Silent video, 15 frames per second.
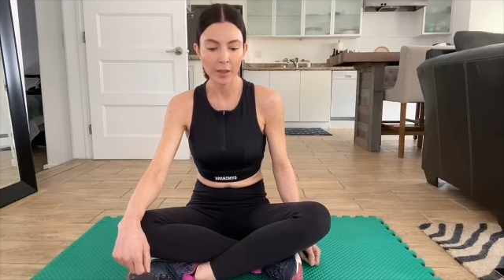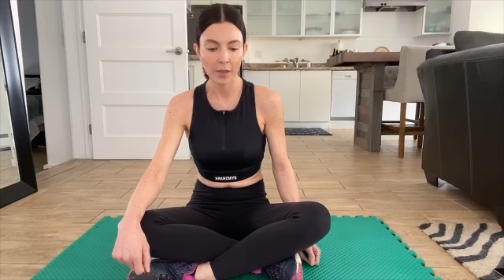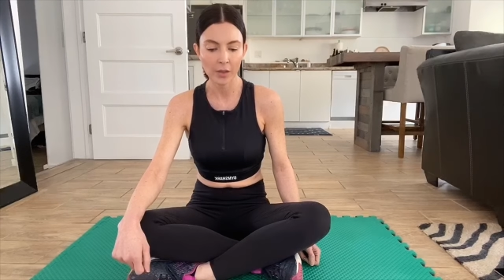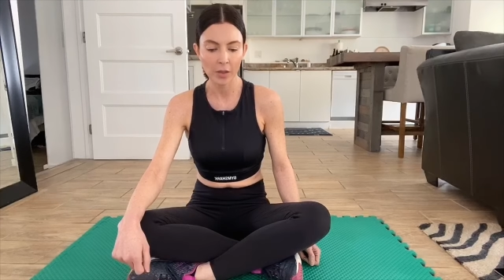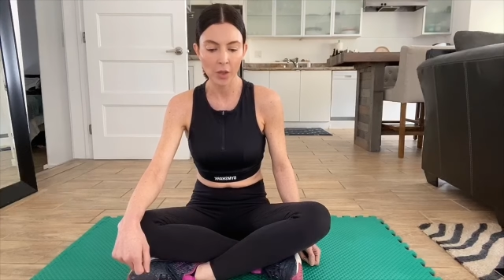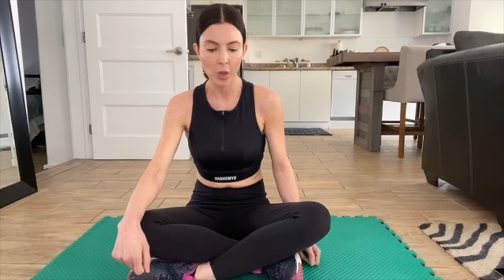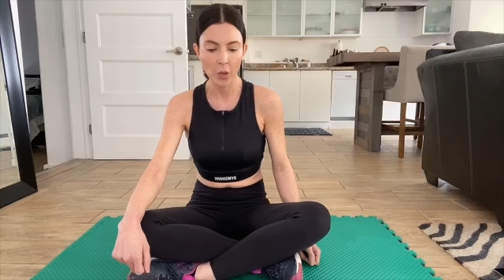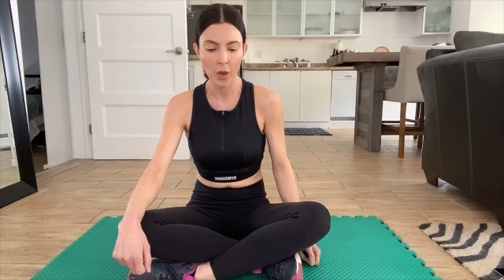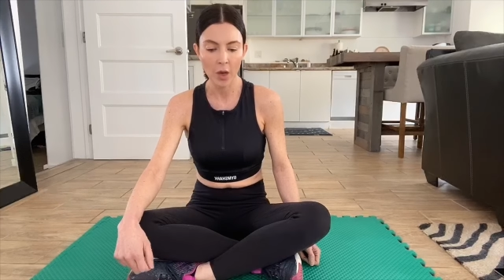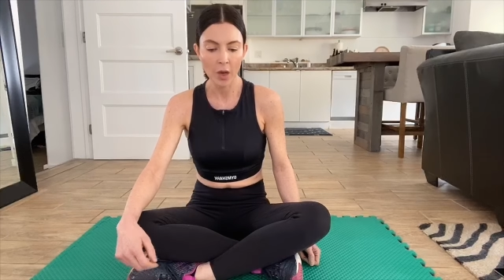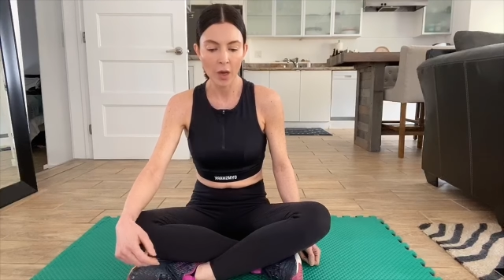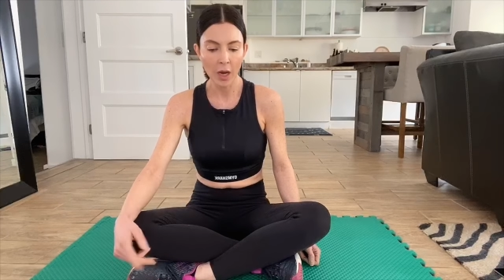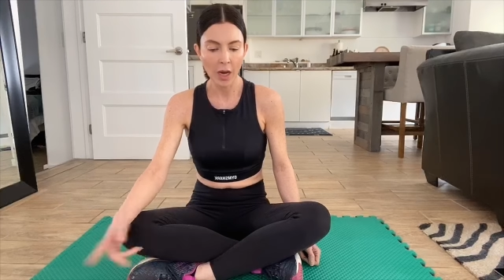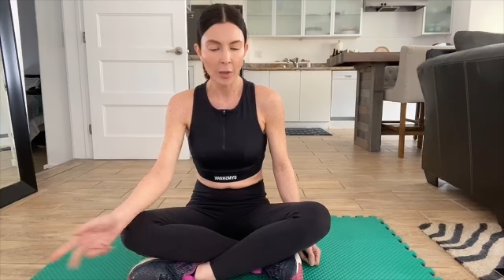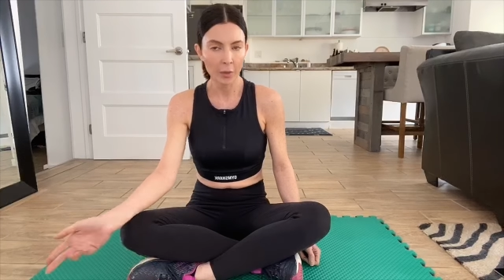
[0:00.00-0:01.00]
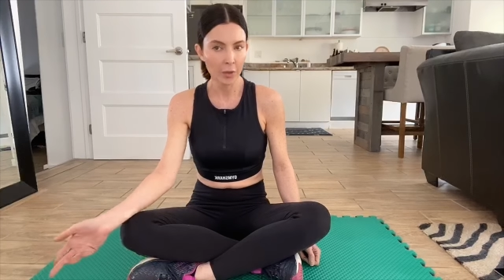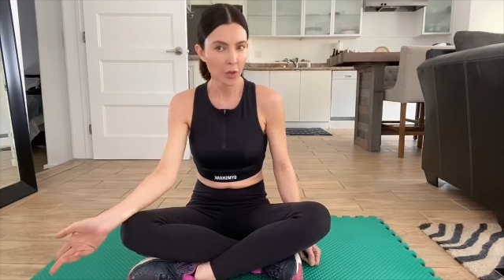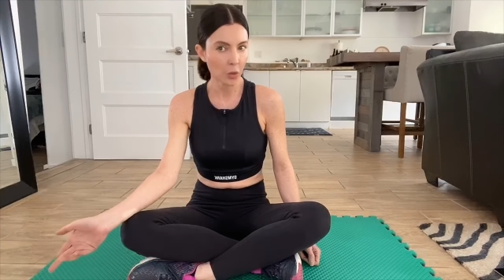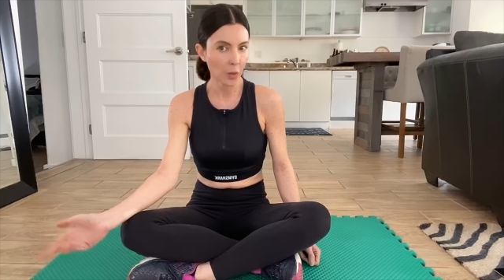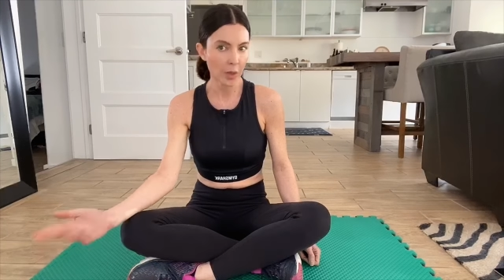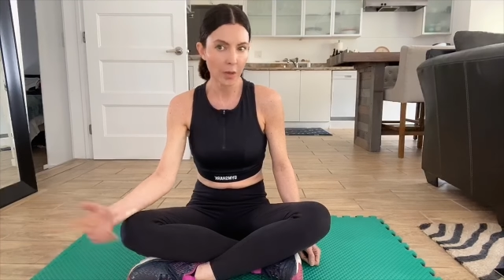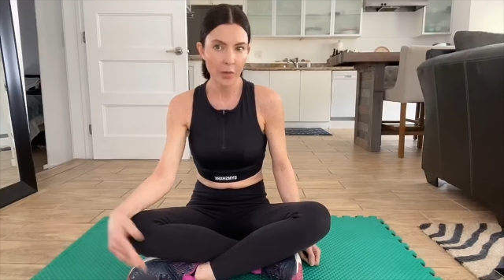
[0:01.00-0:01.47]
So I will do
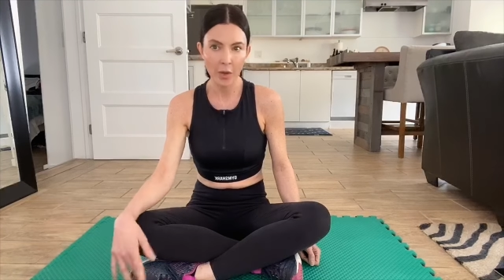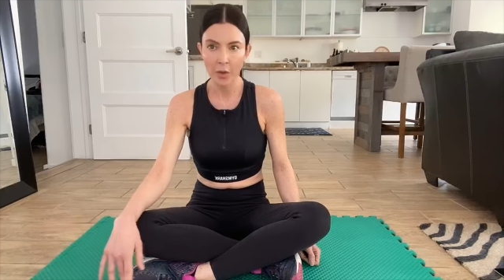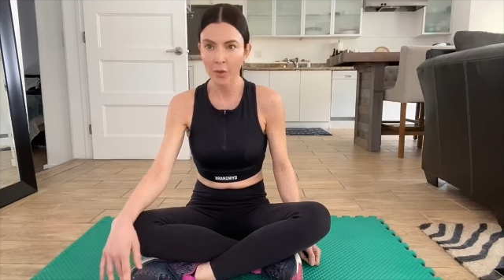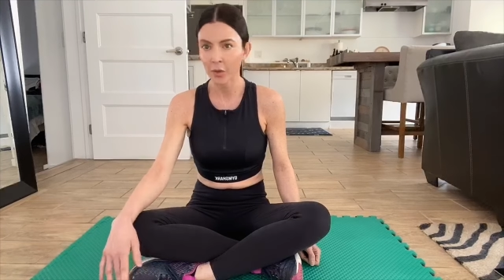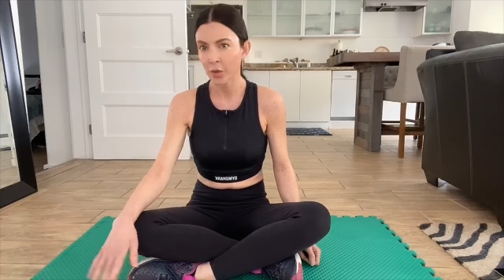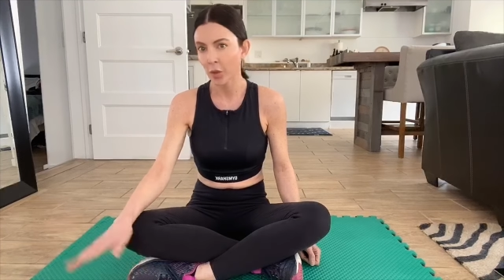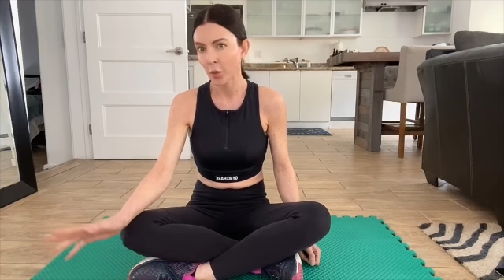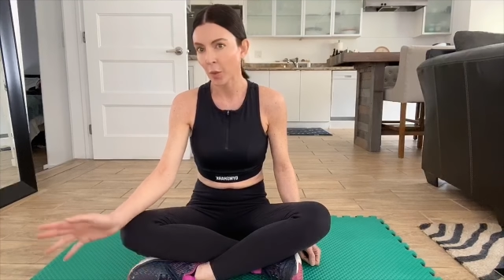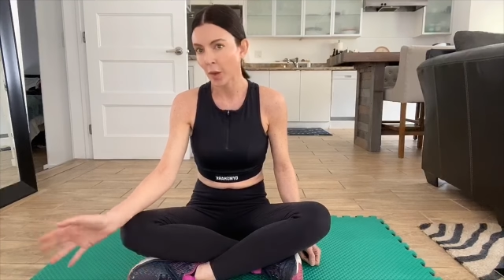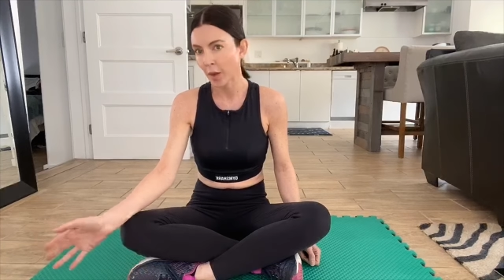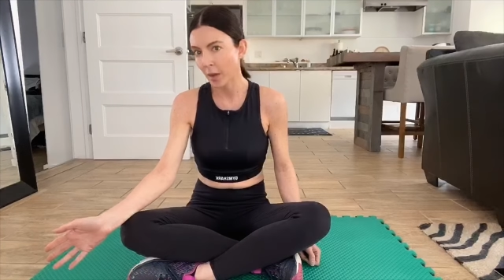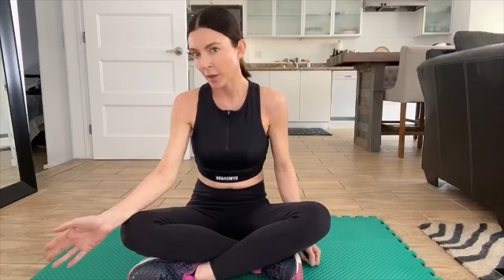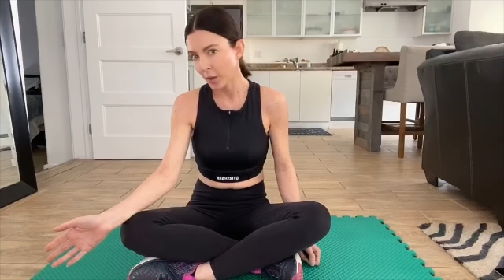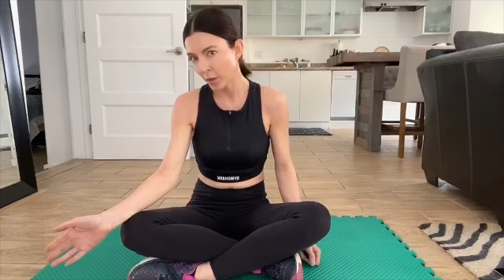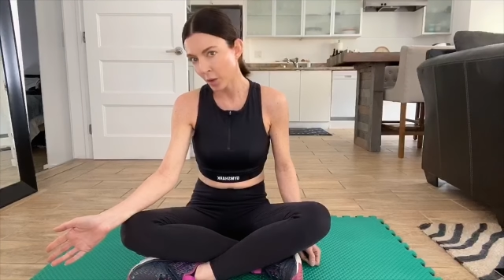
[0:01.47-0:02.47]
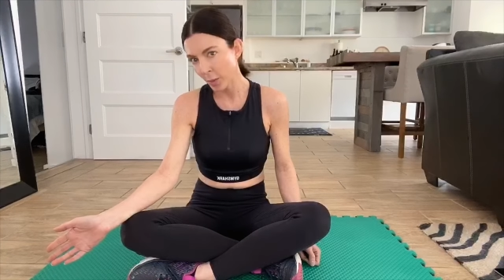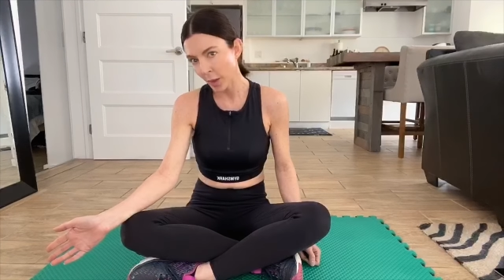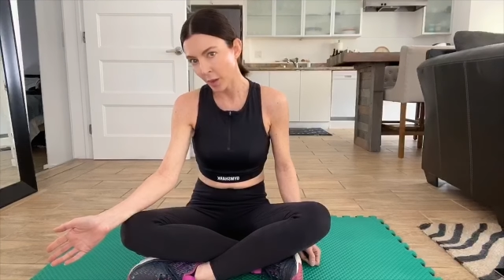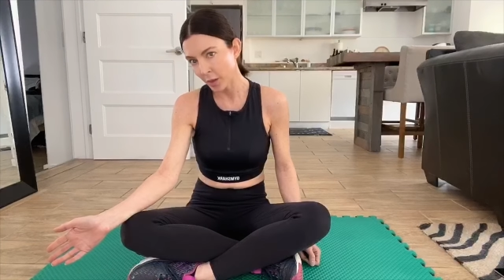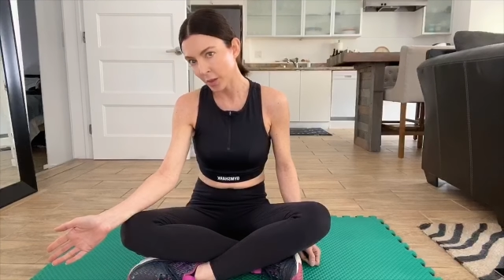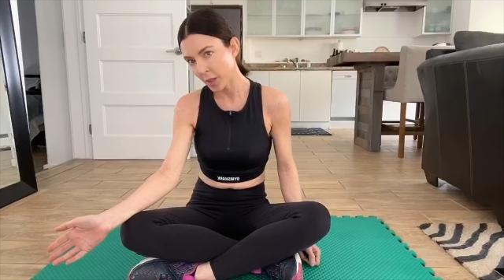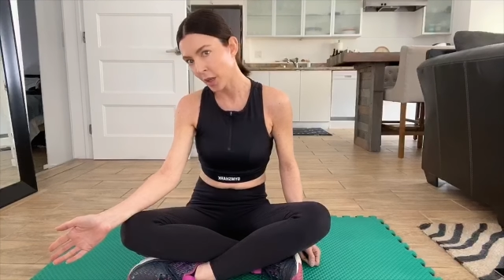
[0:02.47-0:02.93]
one of those, a run or a
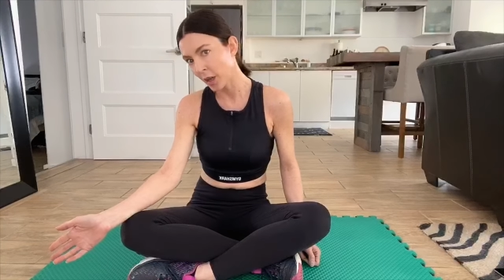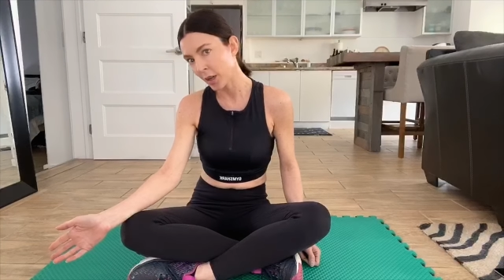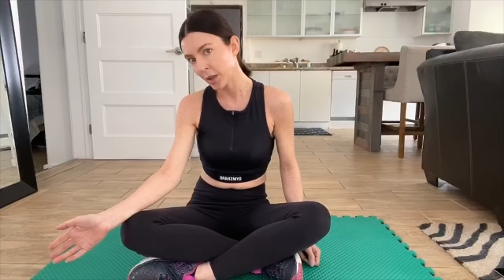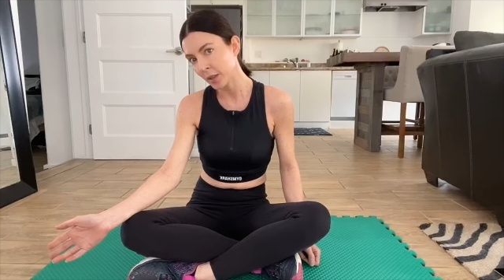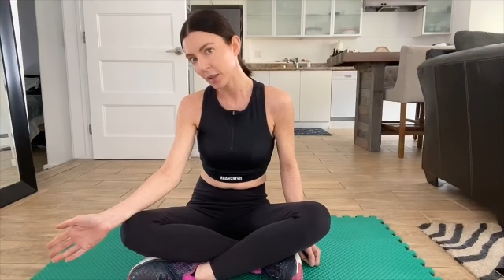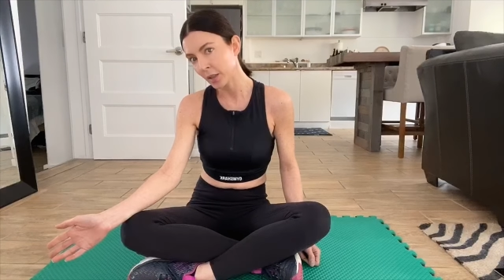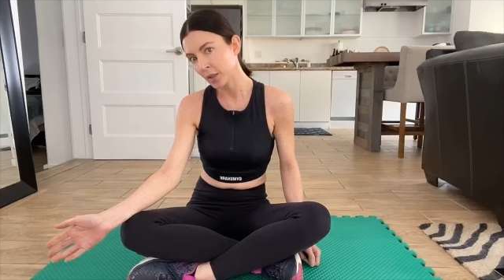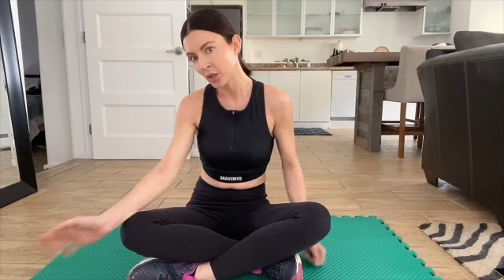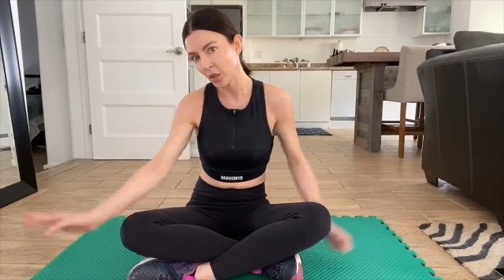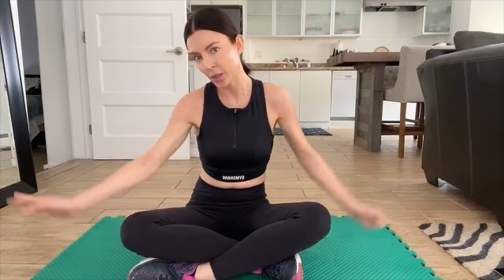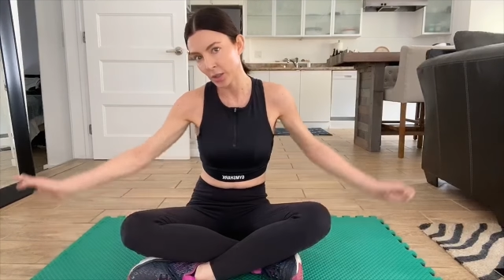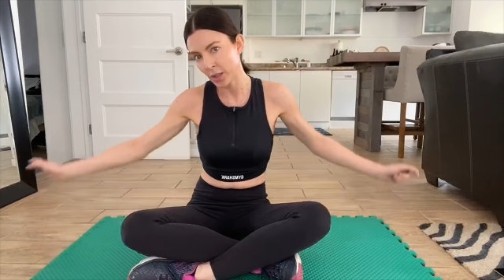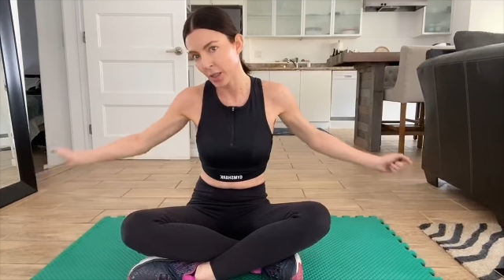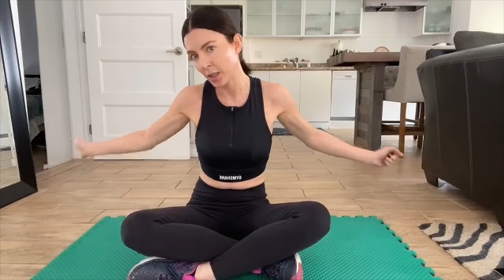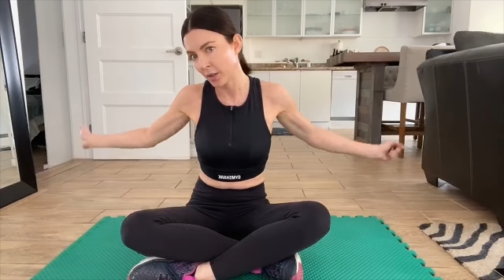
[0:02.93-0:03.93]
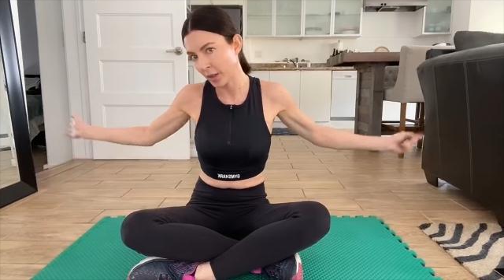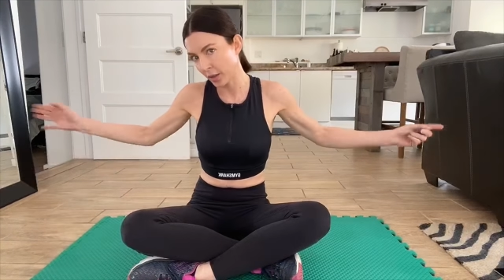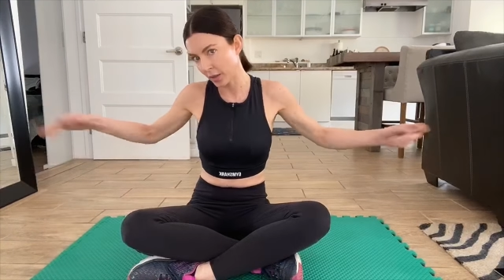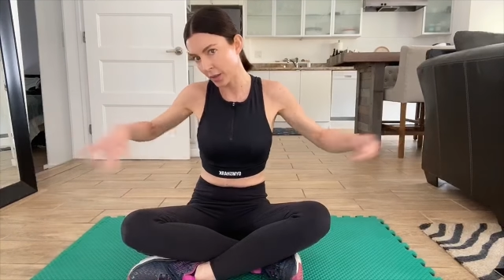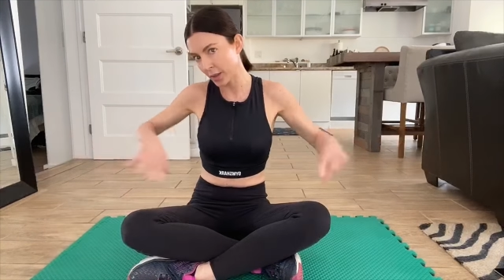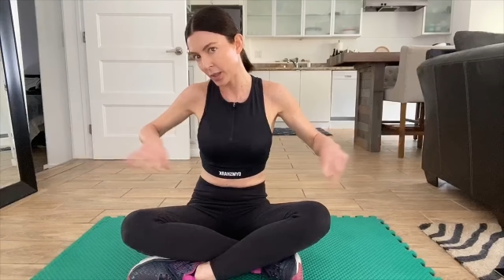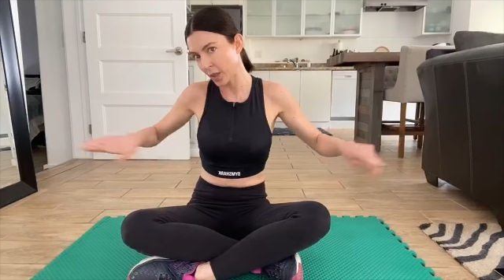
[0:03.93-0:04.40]
Peloton, because you guys see like
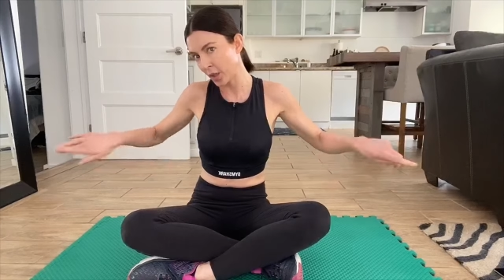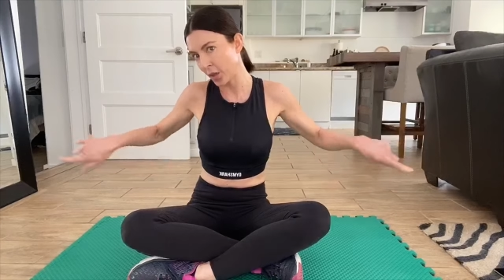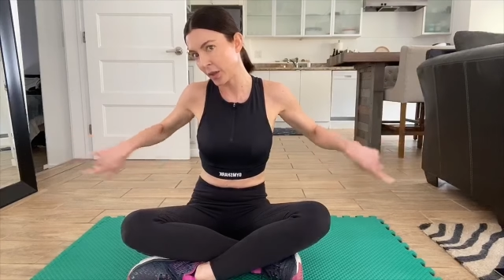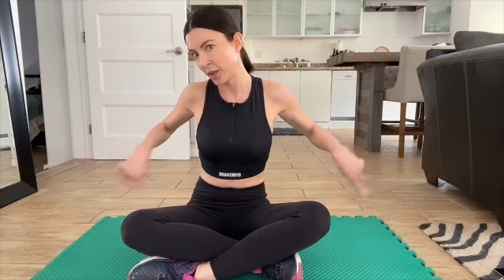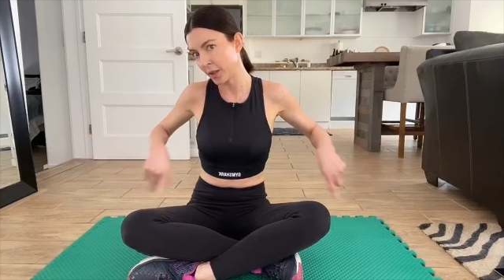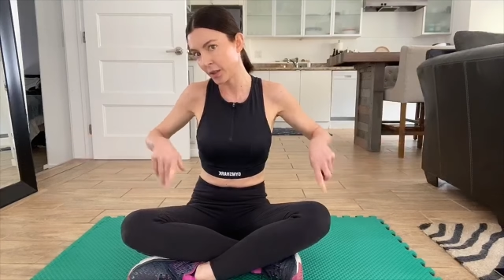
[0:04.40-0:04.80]
this area,